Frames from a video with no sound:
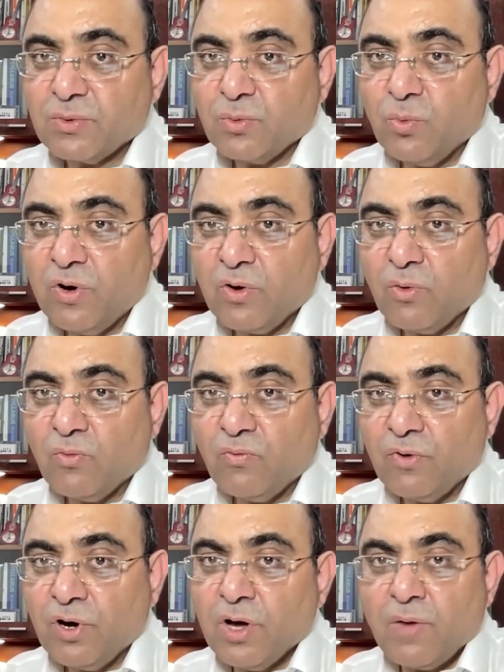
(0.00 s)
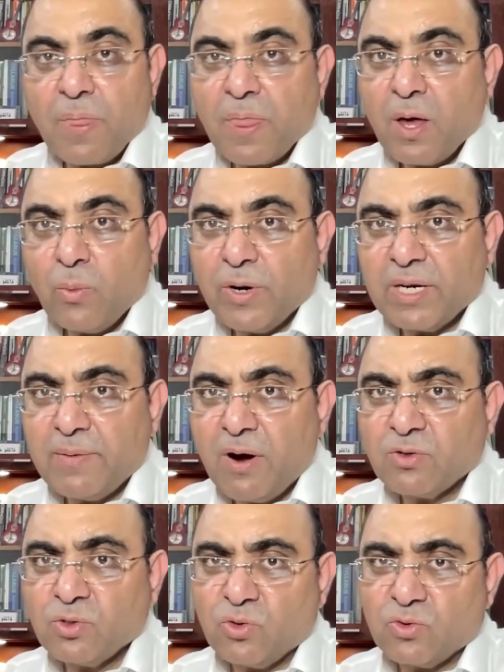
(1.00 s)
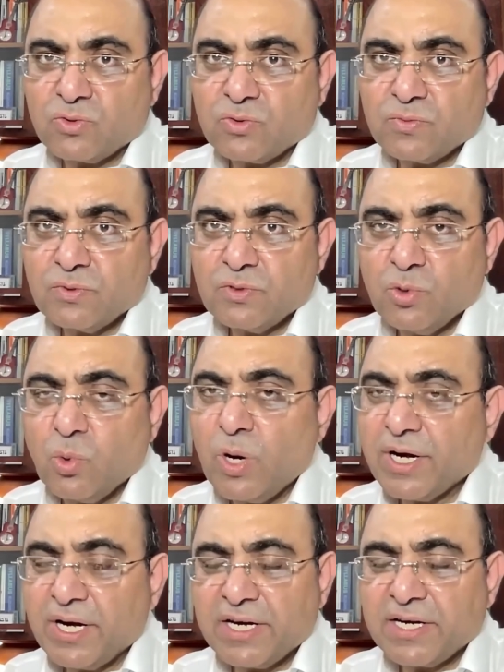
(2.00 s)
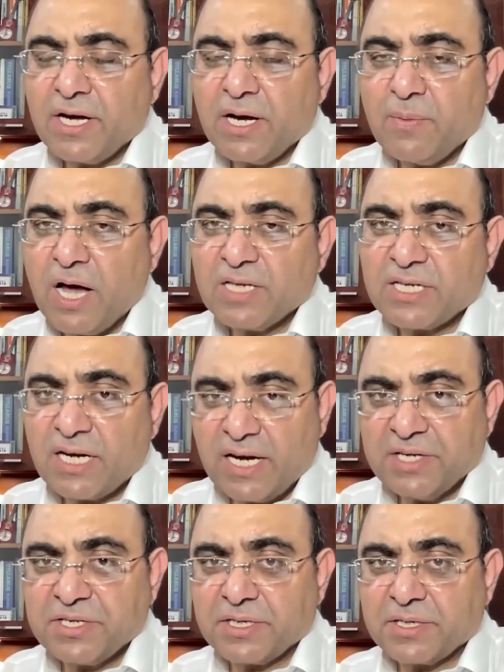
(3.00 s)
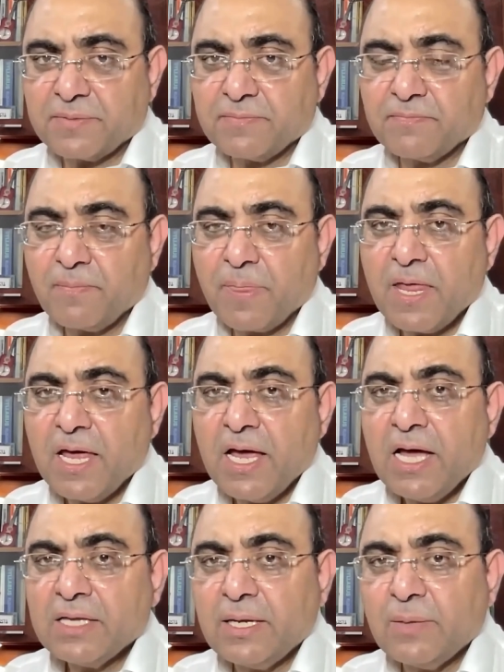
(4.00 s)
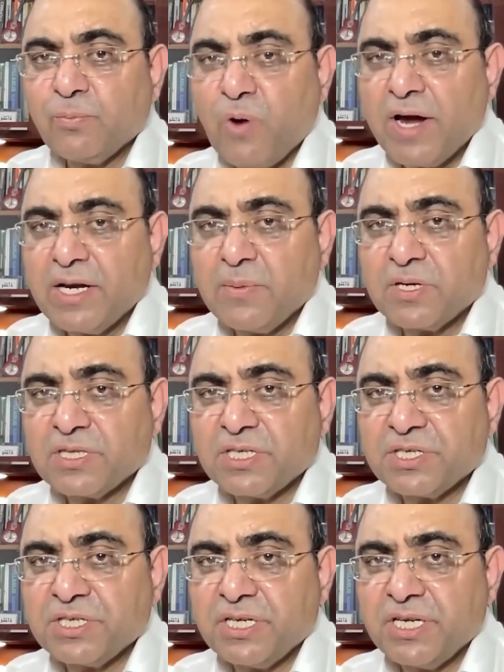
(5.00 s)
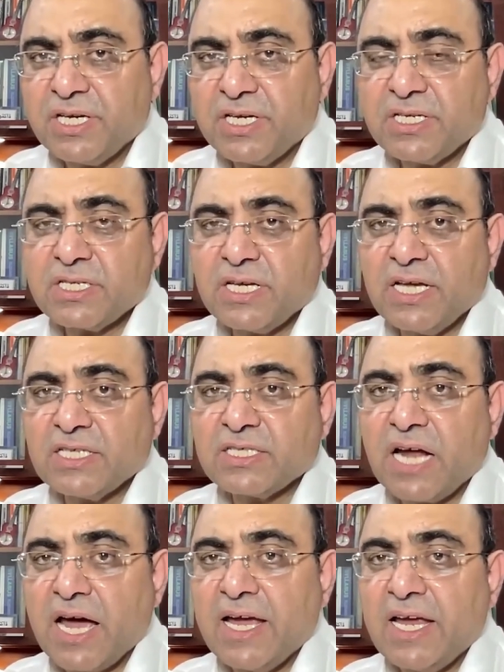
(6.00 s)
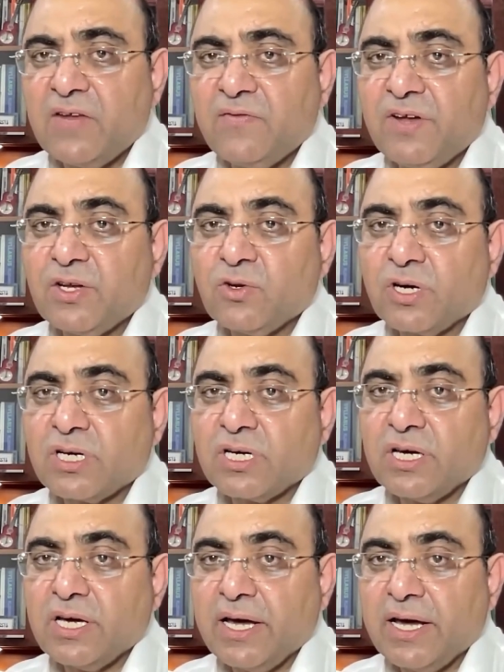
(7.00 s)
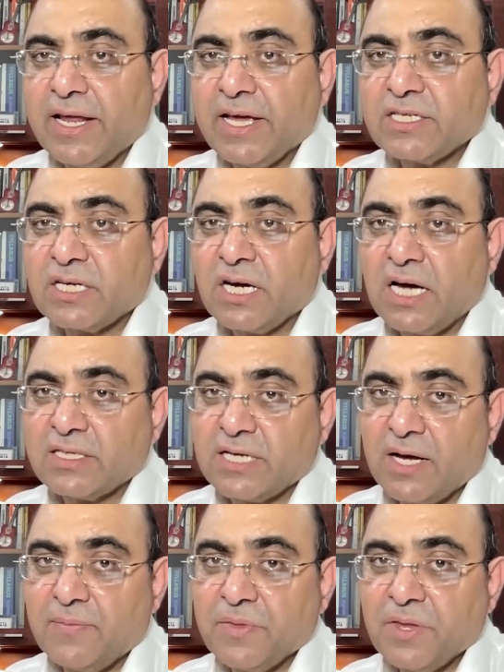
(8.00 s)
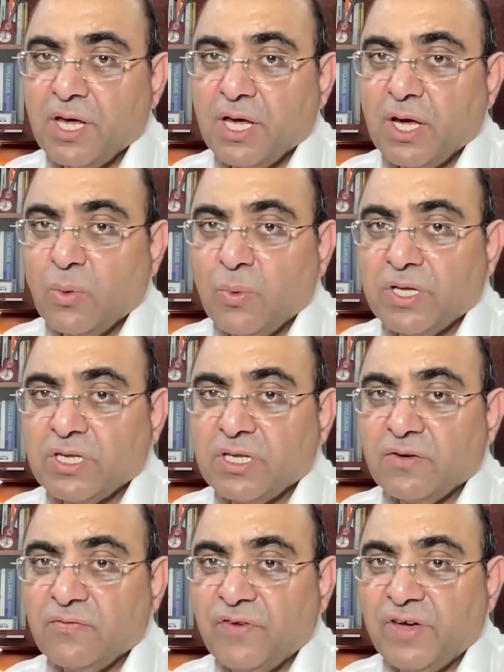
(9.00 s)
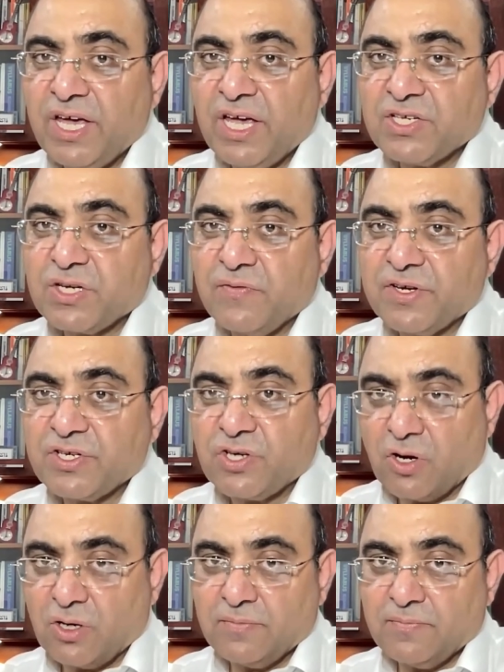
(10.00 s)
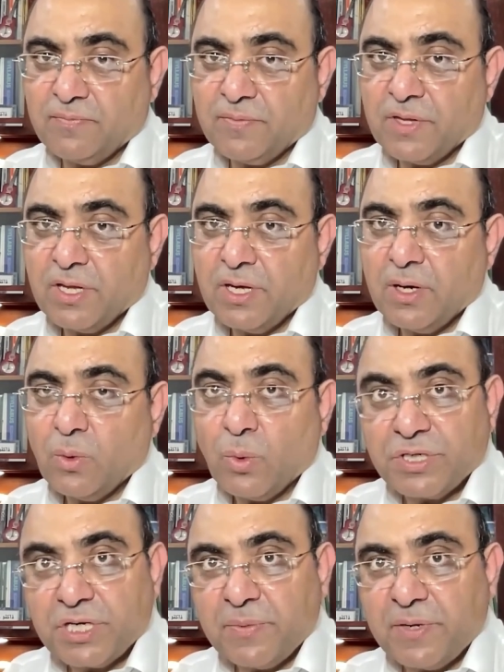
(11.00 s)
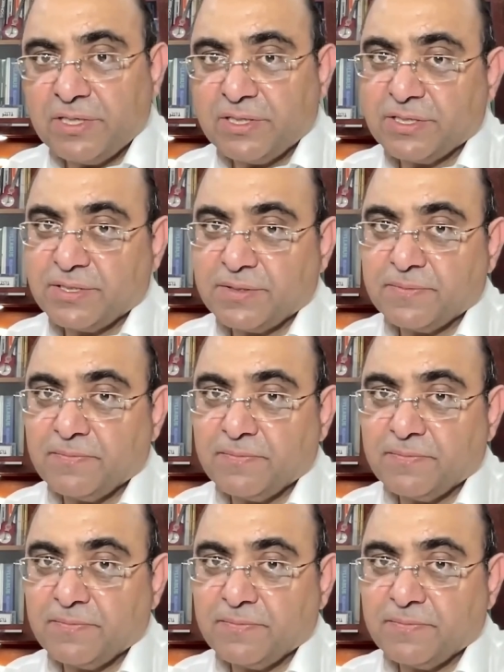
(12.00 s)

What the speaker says: What about those who are not Hamas related? Then point number 13 is Israel will not annex Gaza with phased withdrawal. What it means?